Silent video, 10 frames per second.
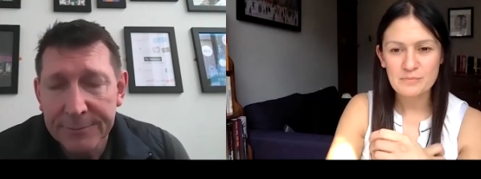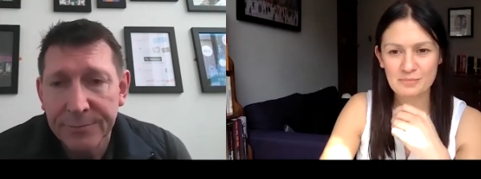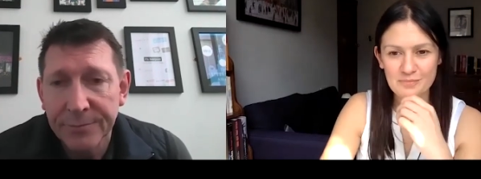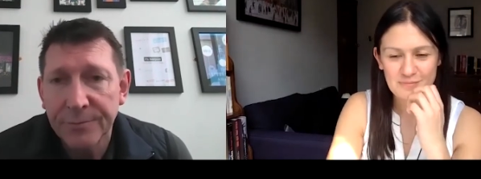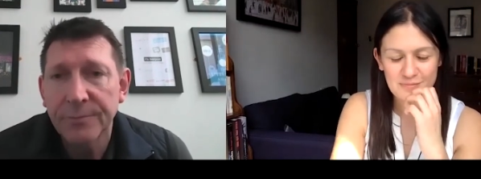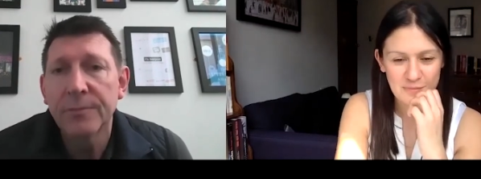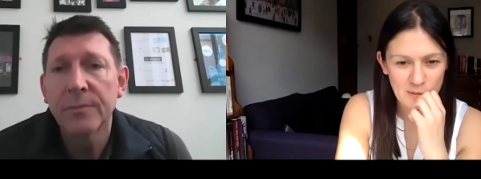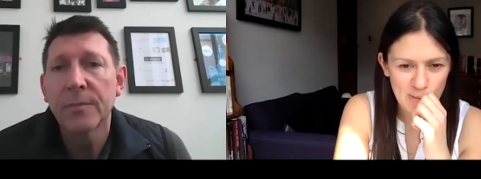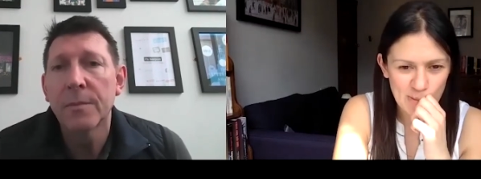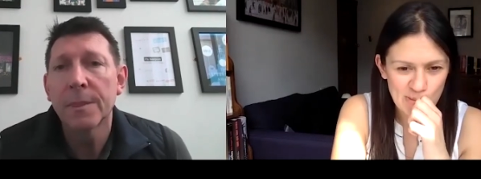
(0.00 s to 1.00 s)

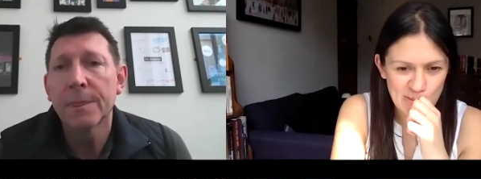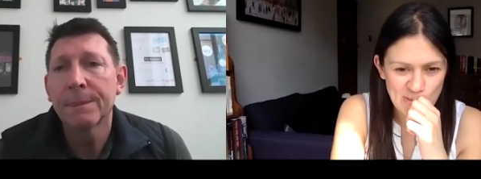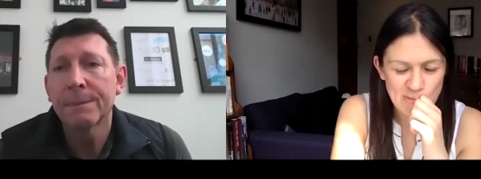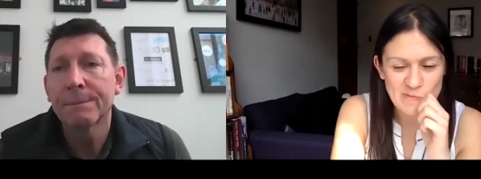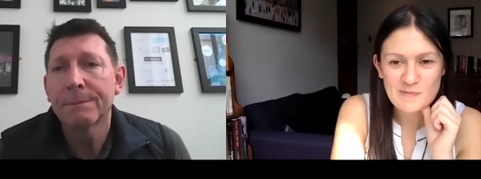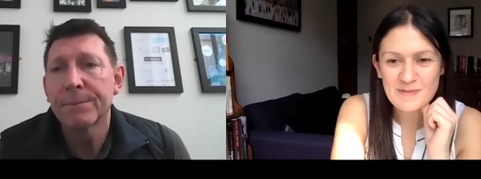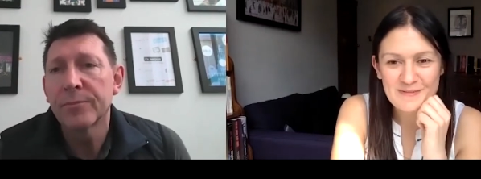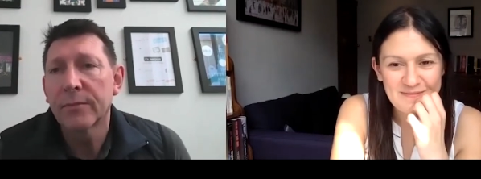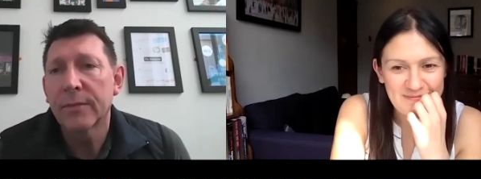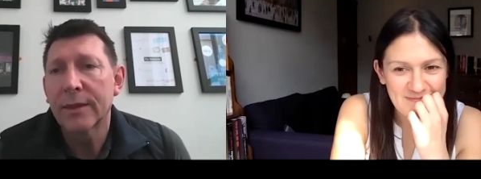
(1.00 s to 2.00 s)

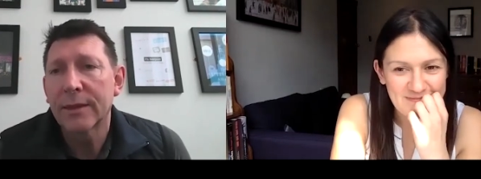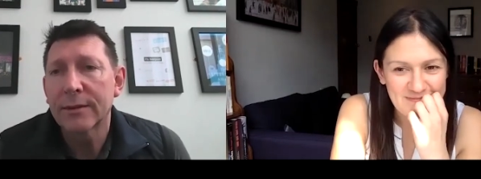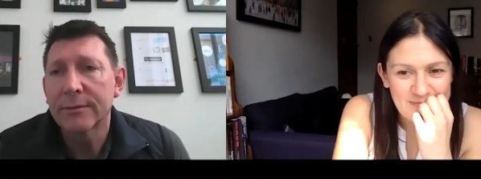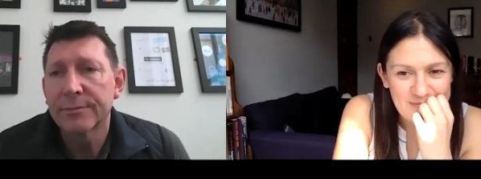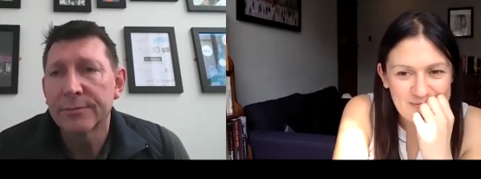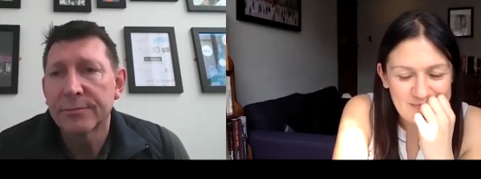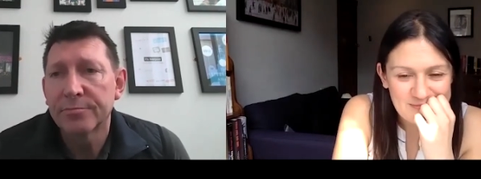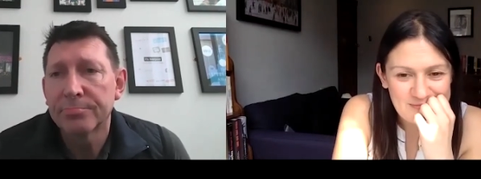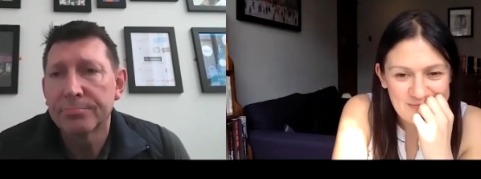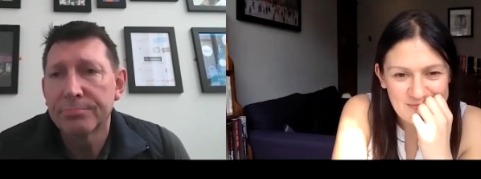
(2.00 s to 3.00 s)

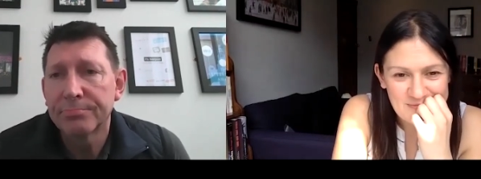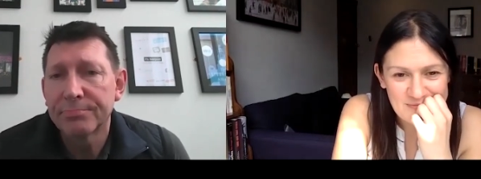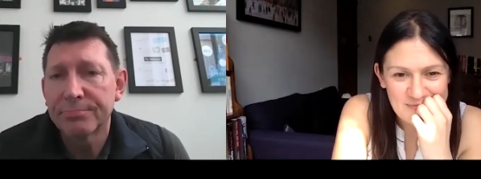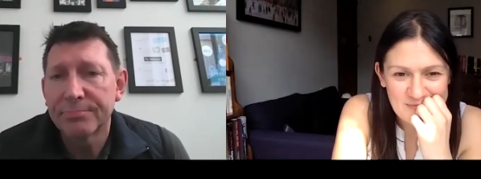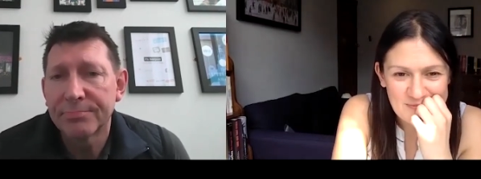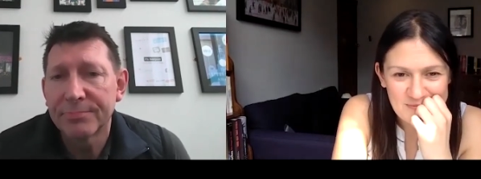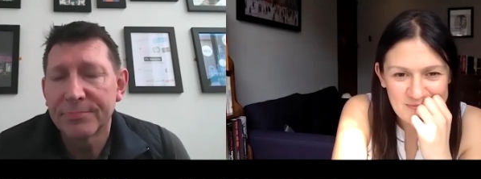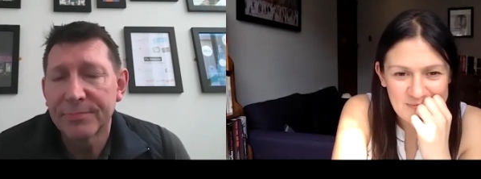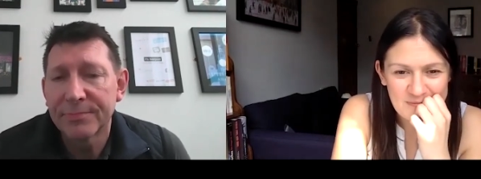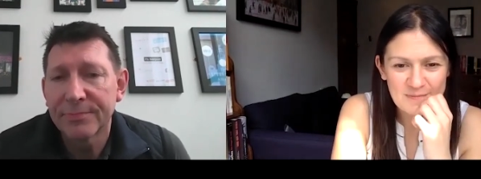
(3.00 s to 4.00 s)

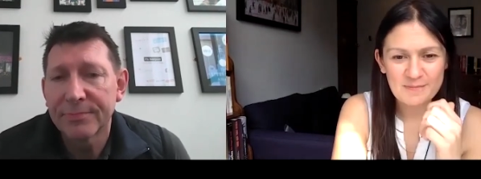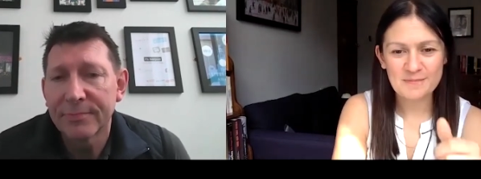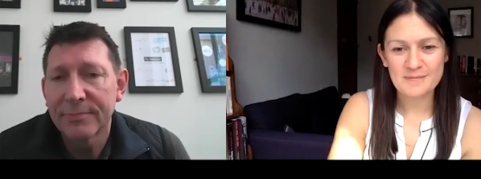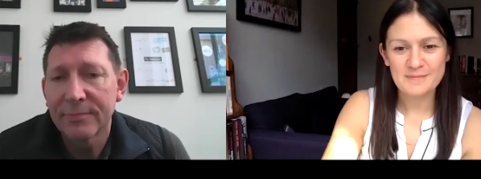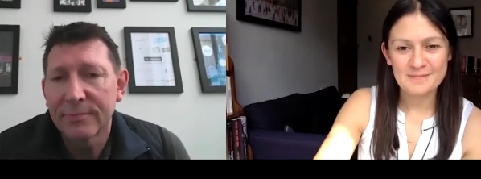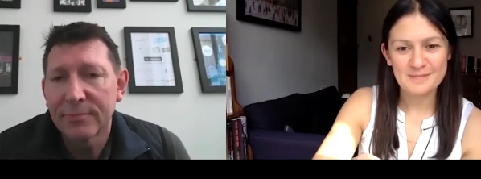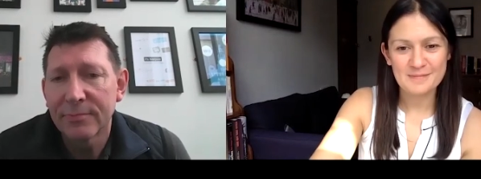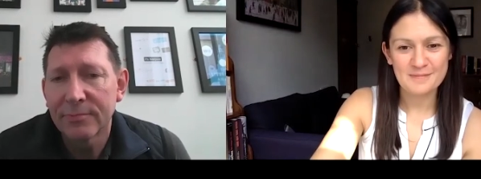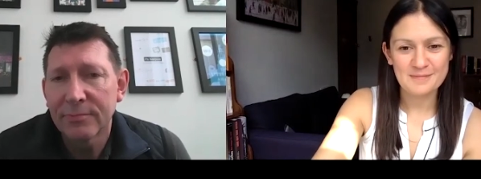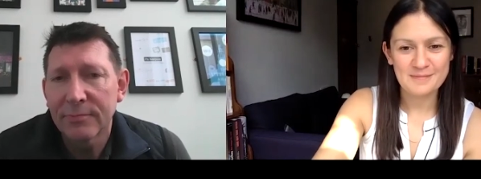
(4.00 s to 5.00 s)

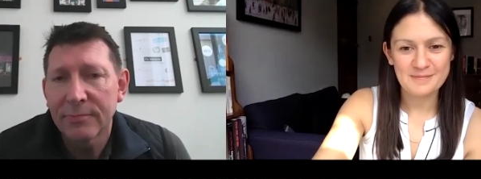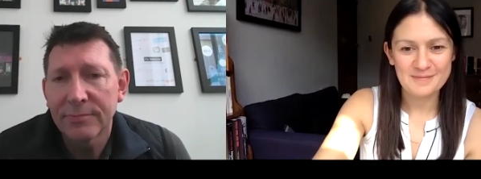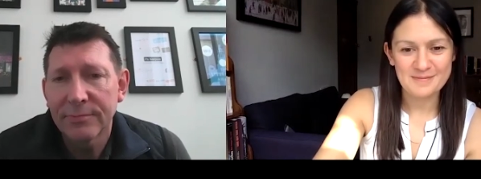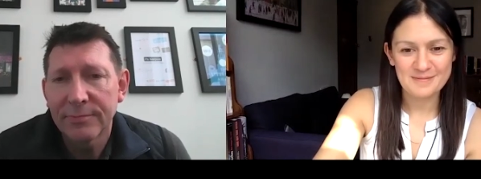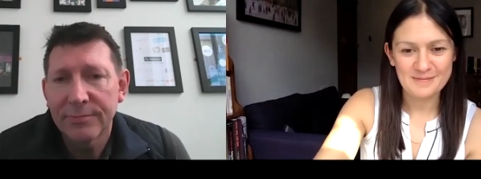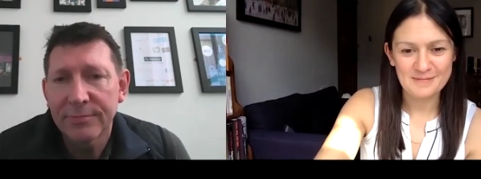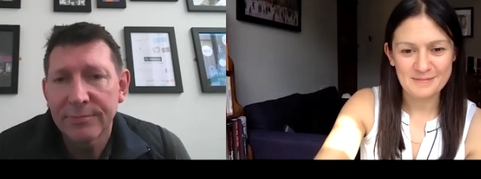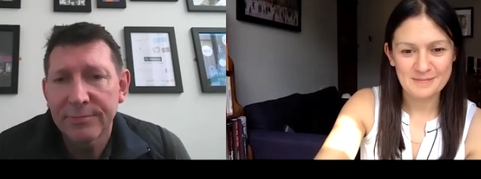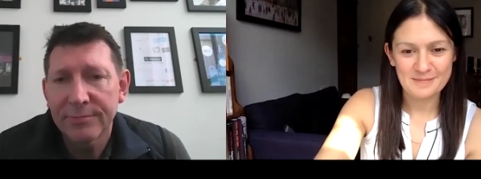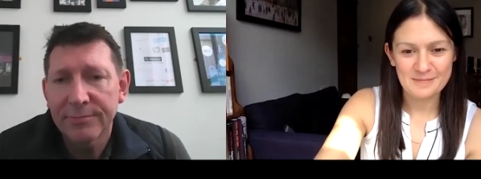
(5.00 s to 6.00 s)

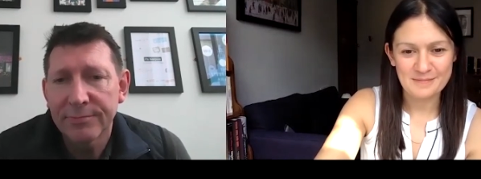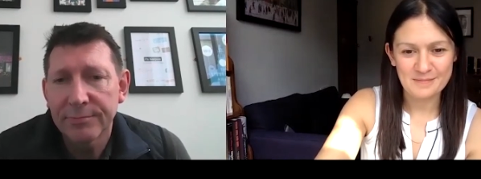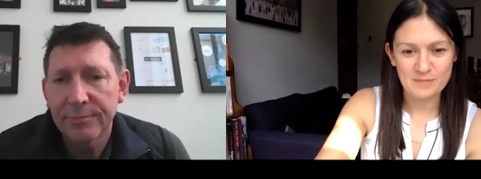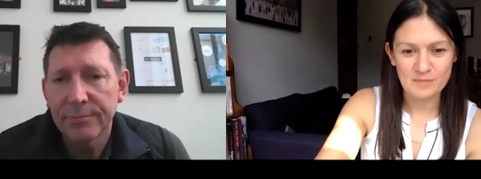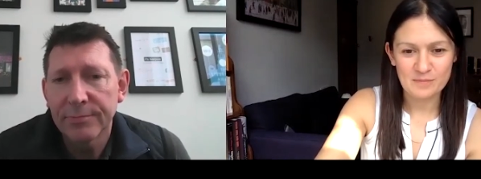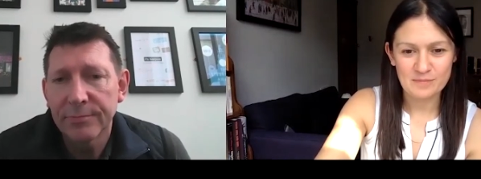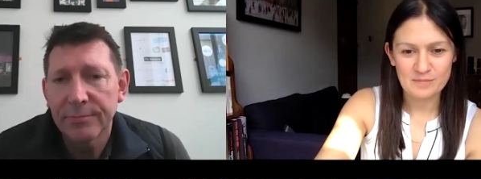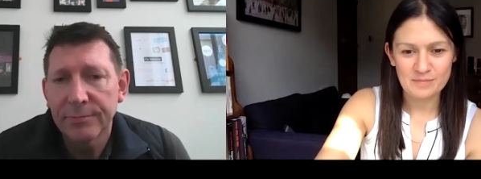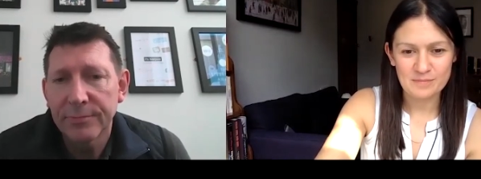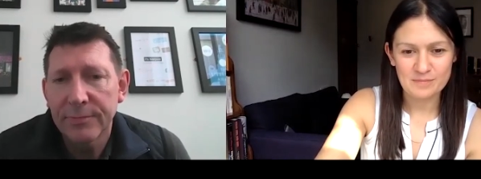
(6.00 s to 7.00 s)
Nothing is said.